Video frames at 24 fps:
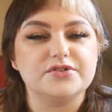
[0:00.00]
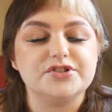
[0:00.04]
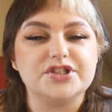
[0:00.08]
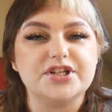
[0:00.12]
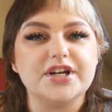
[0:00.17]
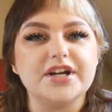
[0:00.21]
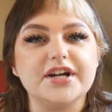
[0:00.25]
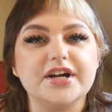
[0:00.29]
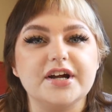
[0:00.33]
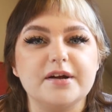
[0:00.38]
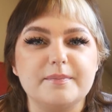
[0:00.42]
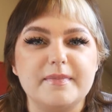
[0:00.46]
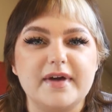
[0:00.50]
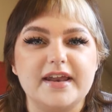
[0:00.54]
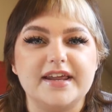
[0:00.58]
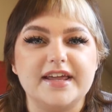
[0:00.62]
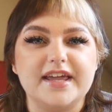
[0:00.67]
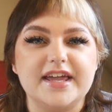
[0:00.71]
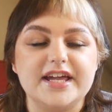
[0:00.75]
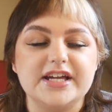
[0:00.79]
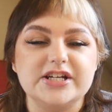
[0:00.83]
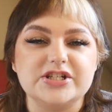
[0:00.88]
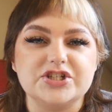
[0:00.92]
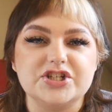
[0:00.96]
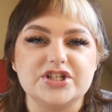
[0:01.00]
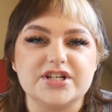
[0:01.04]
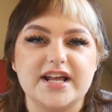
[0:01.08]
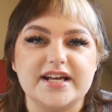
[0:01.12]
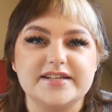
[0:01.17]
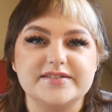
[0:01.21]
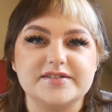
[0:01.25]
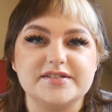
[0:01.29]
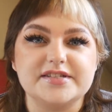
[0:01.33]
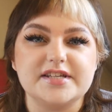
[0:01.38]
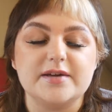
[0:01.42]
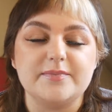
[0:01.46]
generic medication
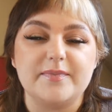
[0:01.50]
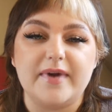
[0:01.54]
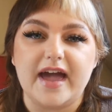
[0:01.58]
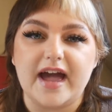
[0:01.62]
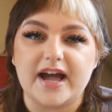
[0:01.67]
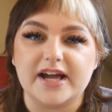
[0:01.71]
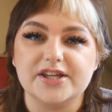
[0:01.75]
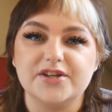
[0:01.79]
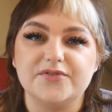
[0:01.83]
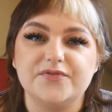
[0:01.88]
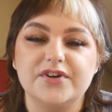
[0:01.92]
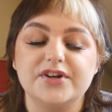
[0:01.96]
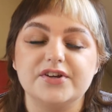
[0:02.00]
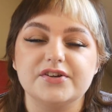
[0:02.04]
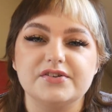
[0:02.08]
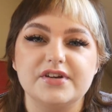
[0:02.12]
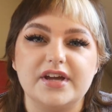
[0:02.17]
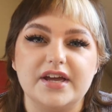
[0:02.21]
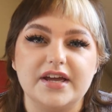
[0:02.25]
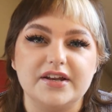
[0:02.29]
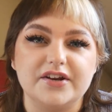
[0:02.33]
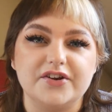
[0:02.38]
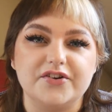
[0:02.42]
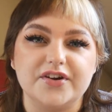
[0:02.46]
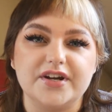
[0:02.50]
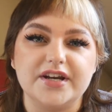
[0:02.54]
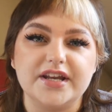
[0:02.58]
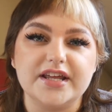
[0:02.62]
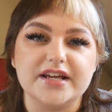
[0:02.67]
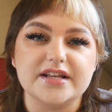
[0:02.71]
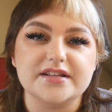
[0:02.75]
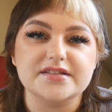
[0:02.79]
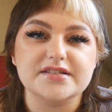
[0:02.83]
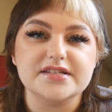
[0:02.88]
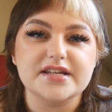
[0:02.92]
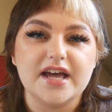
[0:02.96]
has the same active
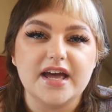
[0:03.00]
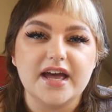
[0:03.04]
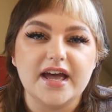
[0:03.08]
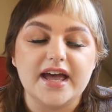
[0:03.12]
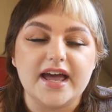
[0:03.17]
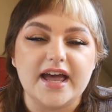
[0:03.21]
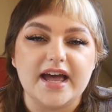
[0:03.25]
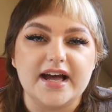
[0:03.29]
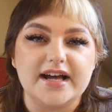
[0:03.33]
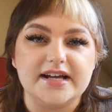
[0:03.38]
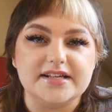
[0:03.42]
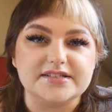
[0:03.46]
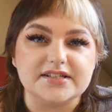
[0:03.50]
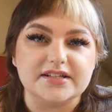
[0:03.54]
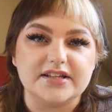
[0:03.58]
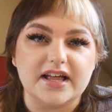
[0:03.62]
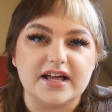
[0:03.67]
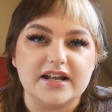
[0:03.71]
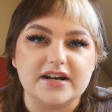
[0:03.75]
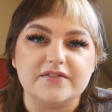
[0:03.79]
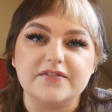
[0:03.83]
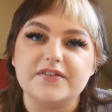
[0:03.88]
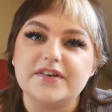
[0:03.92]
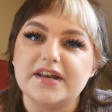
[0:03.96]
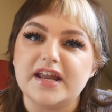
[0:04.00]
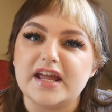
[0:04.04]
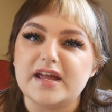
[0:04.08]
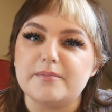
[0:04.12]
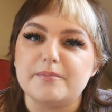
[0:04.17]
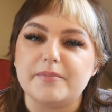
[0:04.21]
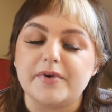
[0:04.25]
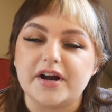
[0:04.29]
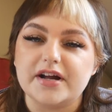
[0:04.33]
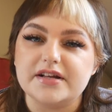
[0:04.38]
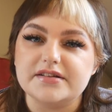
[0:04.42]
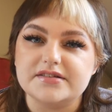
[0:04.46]
ingredients as a lot of name
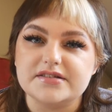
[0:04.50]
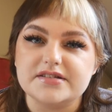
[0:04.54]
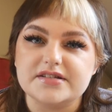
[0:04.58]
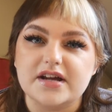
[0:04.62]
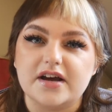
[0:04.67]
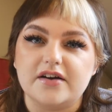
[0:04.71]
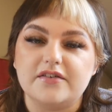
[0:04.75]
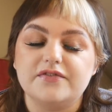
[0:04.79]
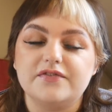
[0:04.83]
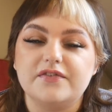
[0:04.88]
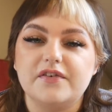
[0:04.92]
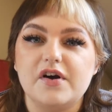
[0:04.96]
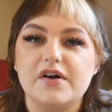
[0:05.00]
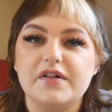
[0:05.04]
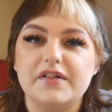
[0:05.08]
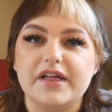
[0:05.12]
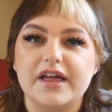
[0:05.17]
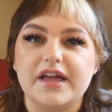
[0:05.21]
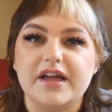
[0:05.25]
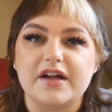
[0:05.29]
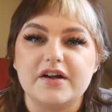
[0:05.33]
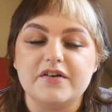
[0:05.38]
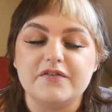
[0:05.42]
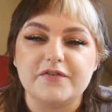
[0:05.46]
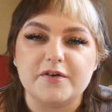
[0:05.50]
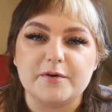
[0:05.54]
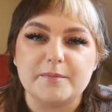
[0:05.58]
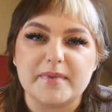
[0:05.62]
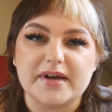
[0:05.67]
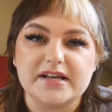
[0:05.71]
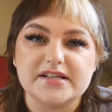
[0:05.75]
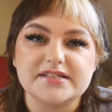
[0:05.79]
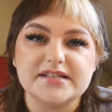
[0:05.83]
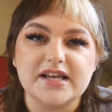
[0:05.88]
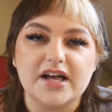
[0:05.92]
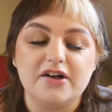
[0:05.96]
brand stuff. Like for
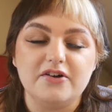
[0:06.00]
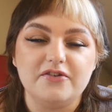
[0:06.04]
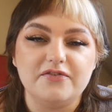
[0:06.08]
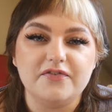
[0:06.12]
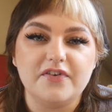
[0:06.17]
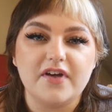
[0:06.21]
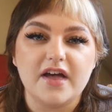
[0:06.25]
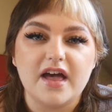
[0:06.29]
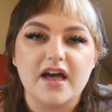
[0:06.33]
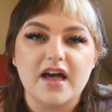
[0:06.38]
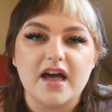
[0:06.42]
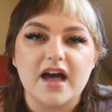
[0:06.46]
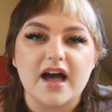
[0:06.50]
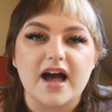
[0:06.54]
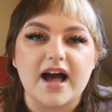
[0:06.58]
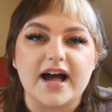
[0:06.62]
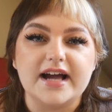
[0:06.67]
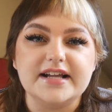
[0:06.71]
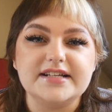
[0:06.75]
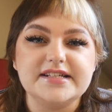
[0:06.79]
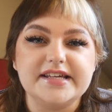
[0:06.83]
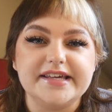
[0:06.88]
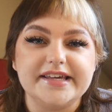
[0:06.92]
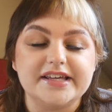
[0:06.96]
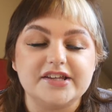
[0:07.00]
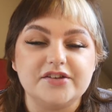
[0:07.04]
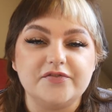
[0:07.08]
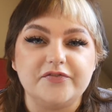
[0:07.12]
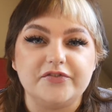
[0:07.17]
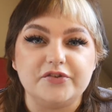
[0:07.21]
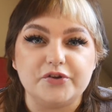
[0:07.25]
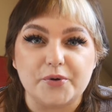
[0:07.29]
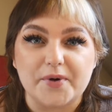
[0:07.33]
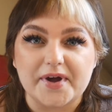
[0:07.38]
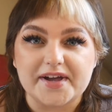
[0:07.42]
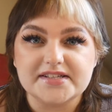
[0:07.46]
myself, I take
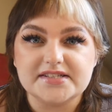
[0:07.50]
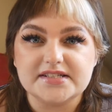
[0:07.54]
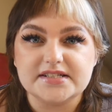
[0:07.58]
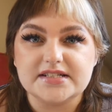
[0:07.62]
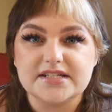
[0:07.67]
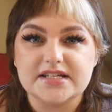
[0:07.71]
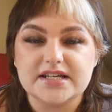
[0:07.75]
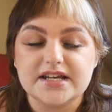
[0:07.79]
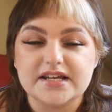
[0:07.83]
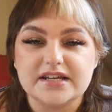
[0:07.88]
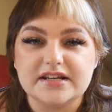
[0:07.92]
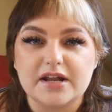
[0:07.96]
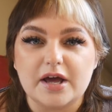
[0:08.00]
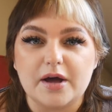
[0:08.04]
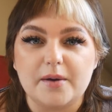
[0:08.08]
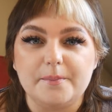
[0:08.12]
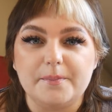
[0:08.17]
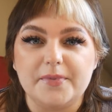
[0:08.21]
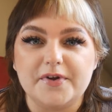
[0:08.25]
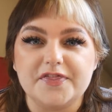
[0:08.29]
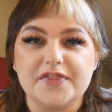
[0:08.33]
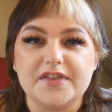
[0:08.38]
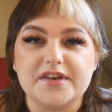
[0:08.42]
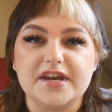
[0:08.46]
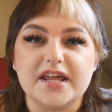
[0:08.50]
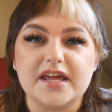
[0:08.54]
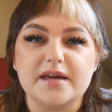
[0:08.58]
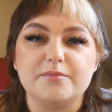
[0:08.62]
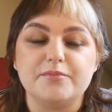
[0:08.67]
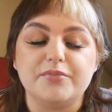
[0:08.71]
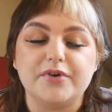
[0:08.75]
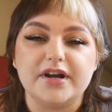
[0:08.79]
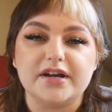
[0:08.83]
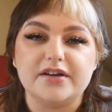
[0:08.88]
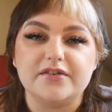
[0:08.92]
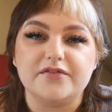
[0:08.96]
fluoxetine, but the name
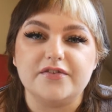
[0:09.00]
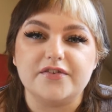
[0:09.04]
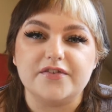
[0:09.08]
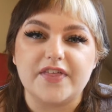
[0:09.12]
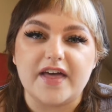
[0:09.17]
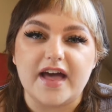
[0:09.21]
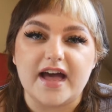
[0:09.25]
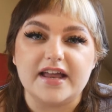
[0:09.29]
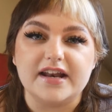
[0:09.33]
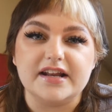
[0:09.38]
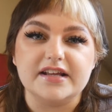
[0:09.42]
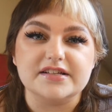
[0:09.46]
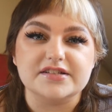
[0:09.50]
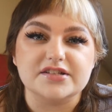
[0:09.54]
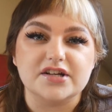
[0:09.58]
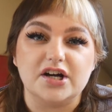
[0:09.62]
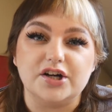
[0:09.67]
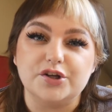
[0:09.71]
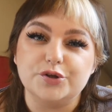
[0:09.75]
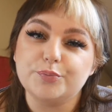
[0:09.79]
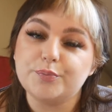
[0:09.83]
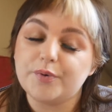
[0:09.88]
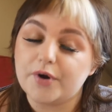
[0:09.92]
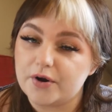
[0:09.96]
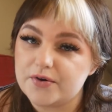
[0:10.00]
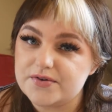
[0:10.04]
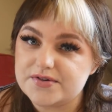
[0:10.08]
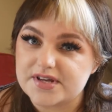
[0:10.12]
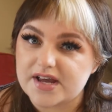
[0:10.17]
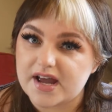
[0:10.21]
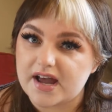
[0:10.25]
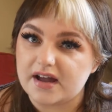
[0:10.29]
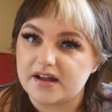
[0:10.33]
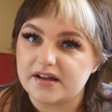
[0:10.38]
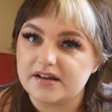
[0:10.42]
brand for that is called Prozac.